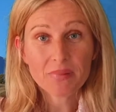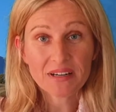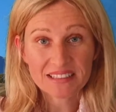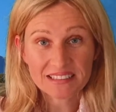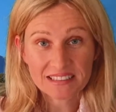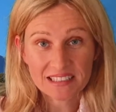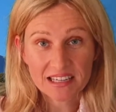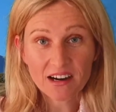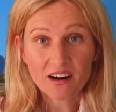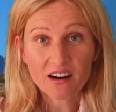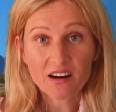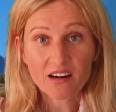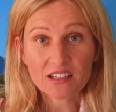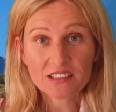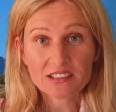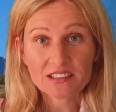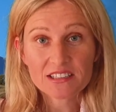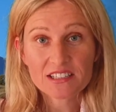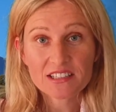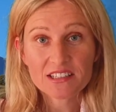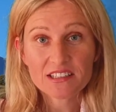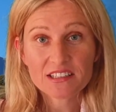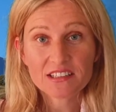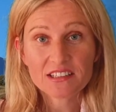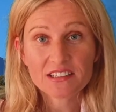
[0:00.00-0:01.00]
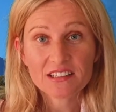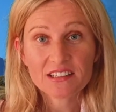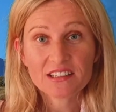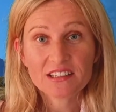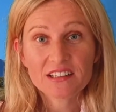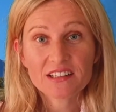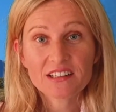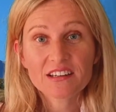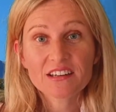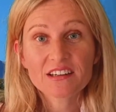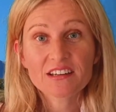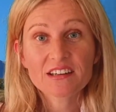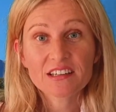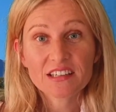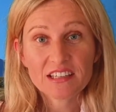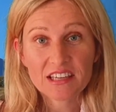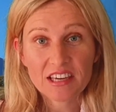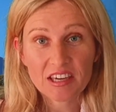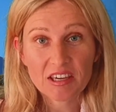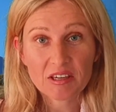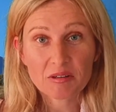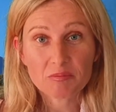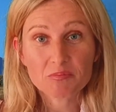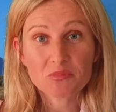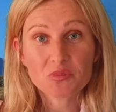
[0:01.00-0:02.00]
but God
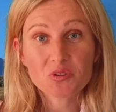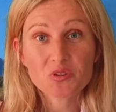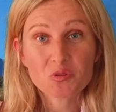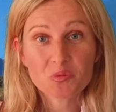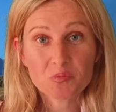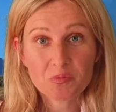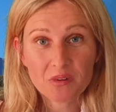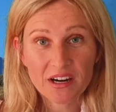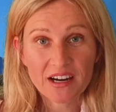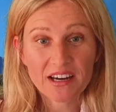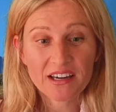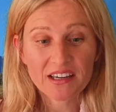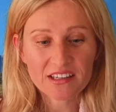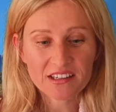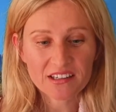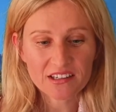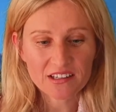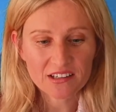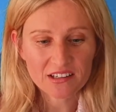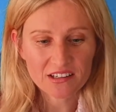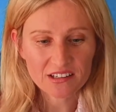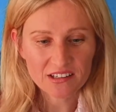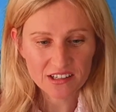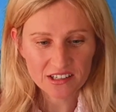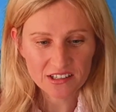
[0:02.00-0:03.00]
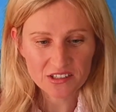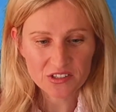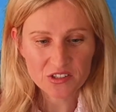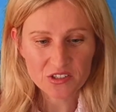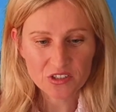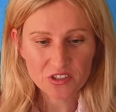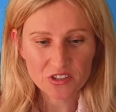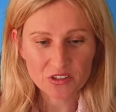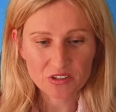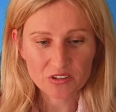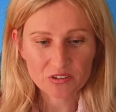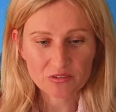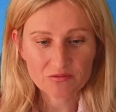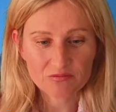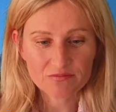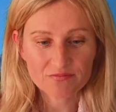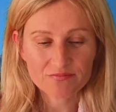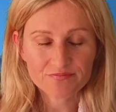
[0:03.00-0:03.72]
came to my rescue.